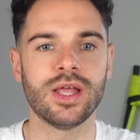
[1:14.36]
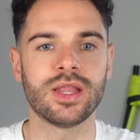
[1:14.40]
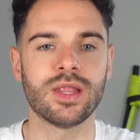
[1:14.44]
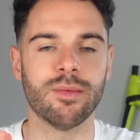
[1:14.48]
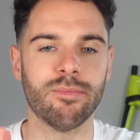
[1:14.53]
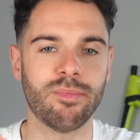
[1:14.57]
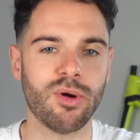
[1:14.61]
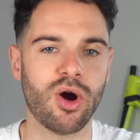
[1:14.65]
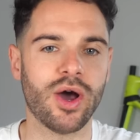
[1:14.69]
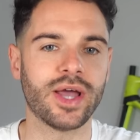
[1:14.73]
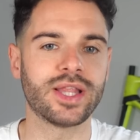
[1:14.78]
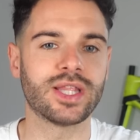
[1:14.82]
The
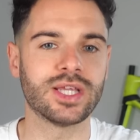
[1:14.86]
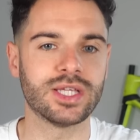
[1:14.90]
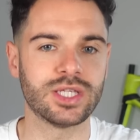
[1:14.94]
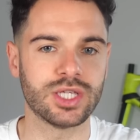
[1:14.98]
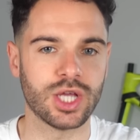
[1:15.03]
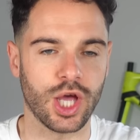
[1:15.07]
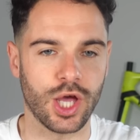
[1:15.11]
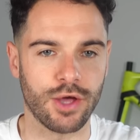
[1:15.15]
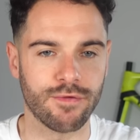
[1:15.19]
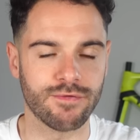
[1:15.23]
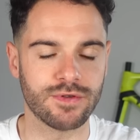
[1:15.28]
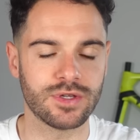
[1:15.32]
bike
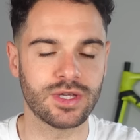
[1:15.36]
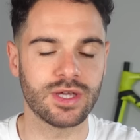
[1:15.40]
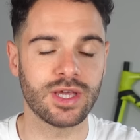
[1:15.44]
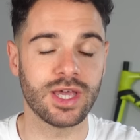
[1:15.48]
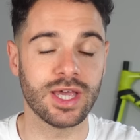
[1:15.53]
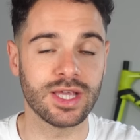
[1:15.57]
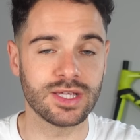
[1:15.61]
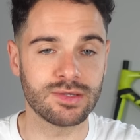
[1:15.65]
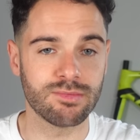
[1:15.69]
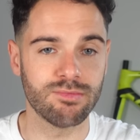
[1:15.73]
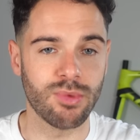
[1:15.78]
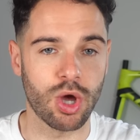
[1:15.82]
deserves
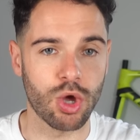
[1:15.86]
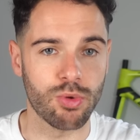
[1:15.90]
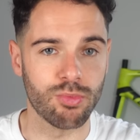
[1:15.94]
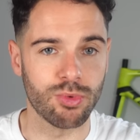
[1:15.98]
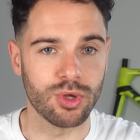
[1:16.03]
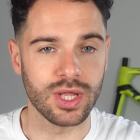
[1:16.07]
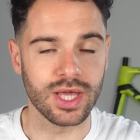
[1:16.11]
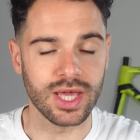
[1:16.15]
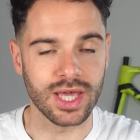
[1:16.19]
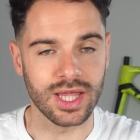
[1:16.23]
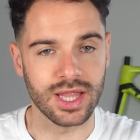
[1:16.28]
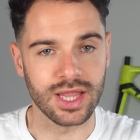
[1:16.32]
its
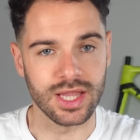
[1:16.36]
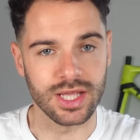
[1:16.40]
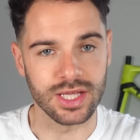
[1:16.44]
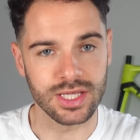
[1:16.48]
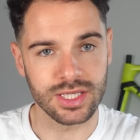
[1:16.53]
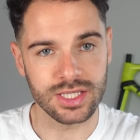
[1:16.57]
moment in the